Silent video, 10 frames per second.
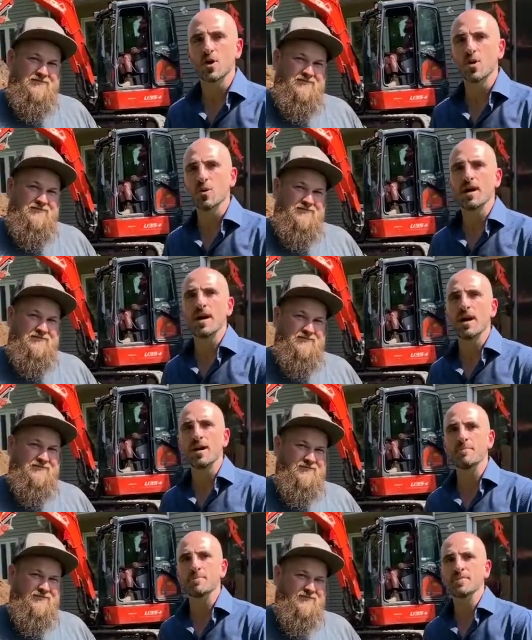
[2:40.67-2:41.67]
Speaker 1: So
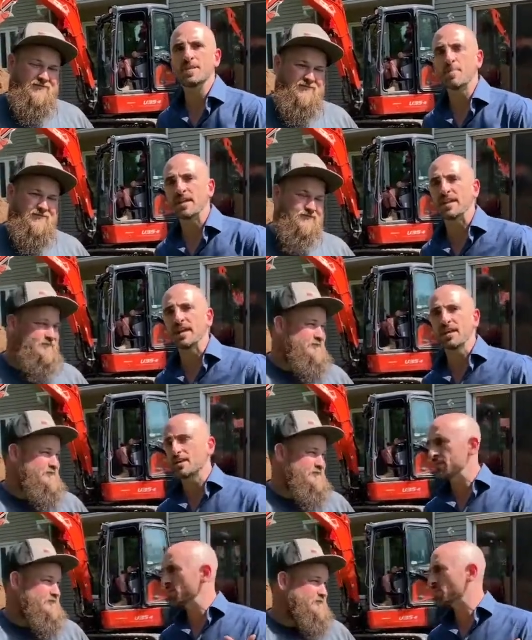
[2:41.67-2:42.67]
um, typically,
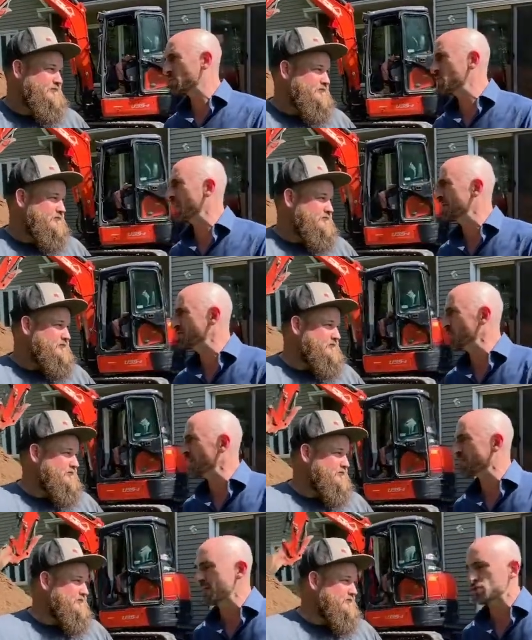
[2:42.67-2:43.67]
when you guys are
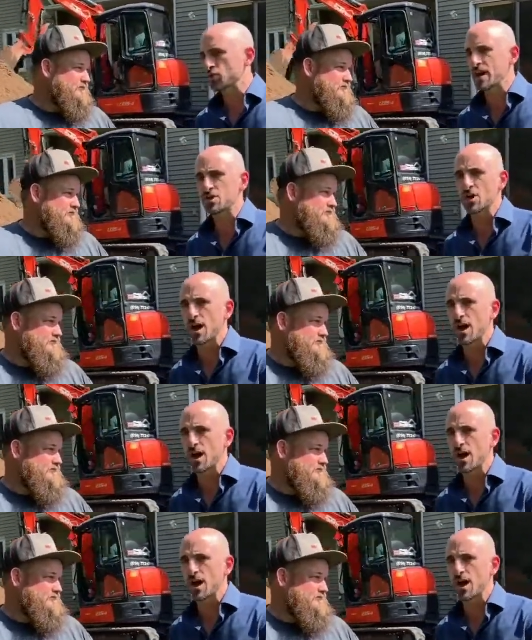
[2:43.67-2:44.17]
doing a French drain